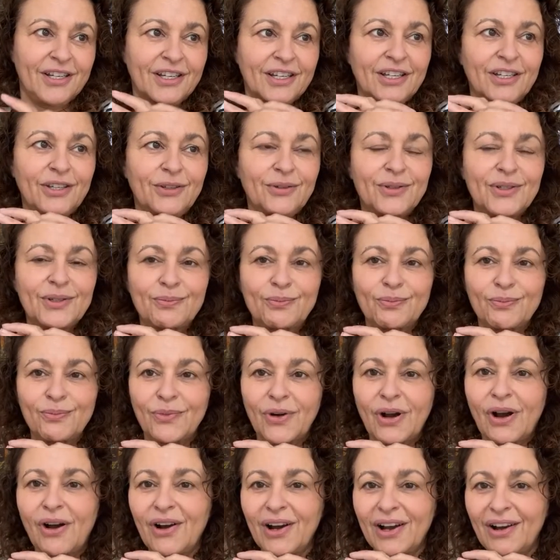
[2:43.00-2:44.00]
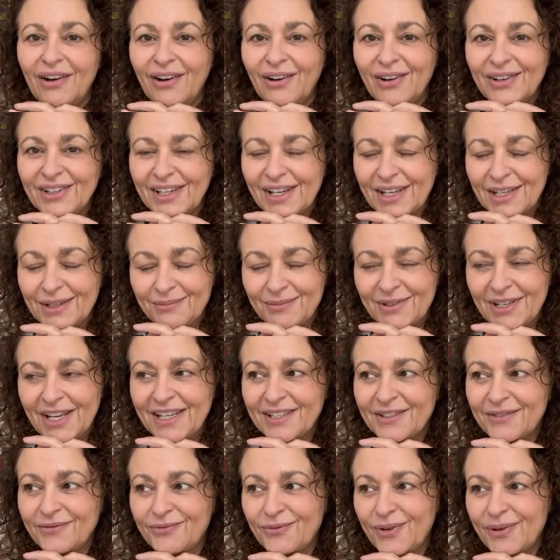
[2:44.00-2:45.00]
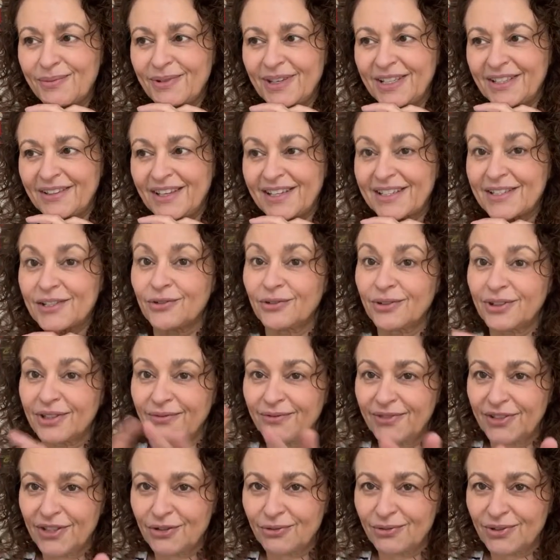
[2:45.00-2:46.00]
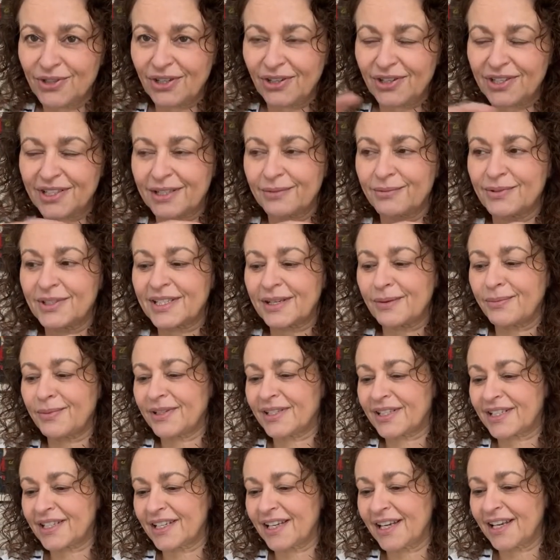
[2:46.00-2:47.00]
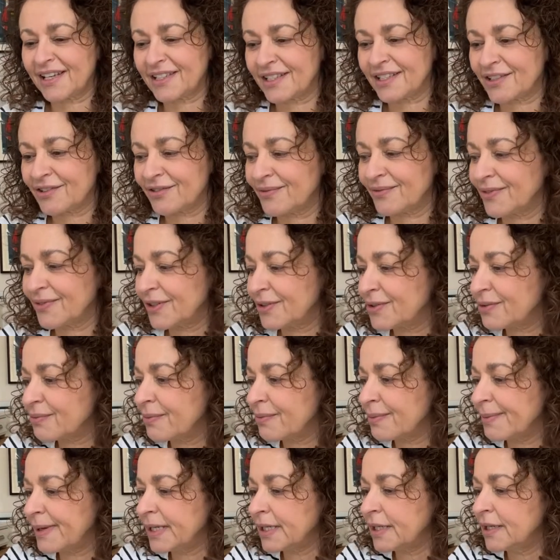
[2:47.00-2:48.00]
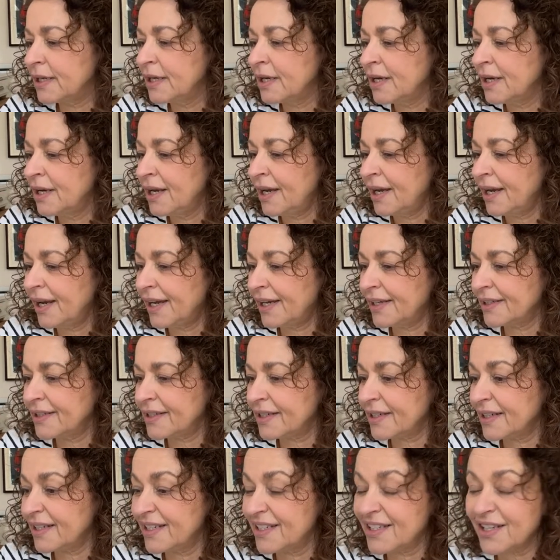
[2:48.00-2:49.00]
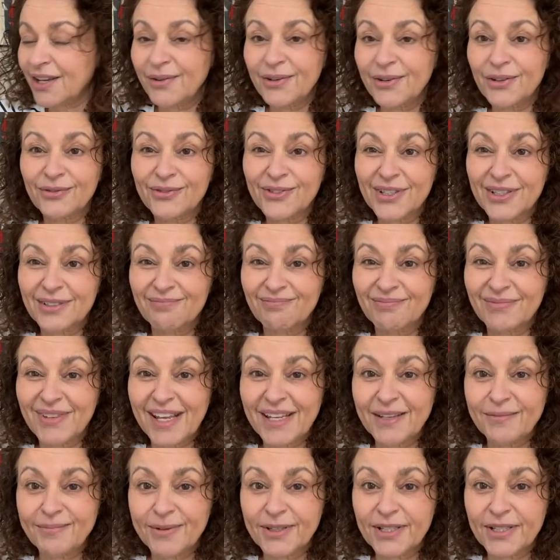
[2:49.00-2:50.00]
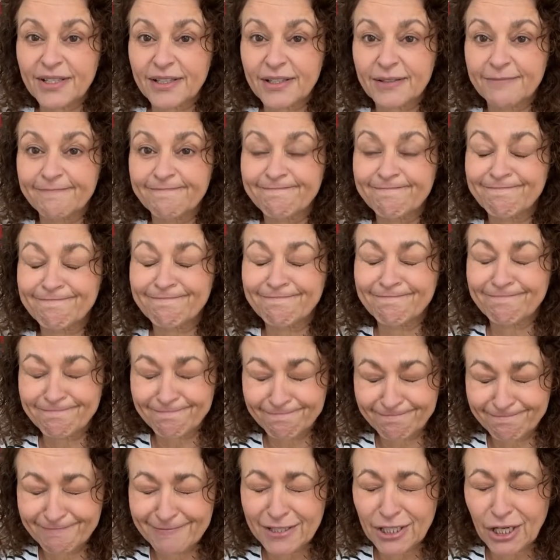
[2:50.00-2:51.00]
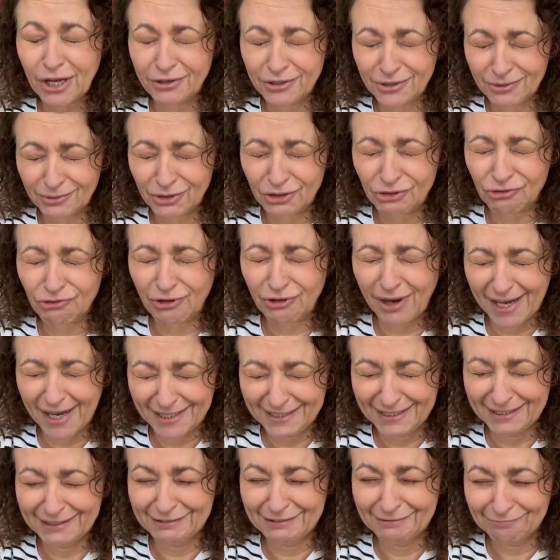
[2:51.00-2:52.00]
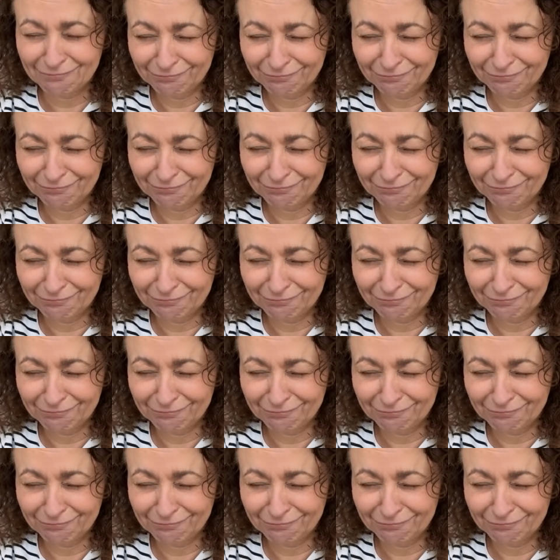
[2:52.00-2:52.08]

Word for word: who's I, I, named head of women. That's not an official title. He was deputy editor of Loose Women, and uh, he's going off to Neighbours. He's going to Australia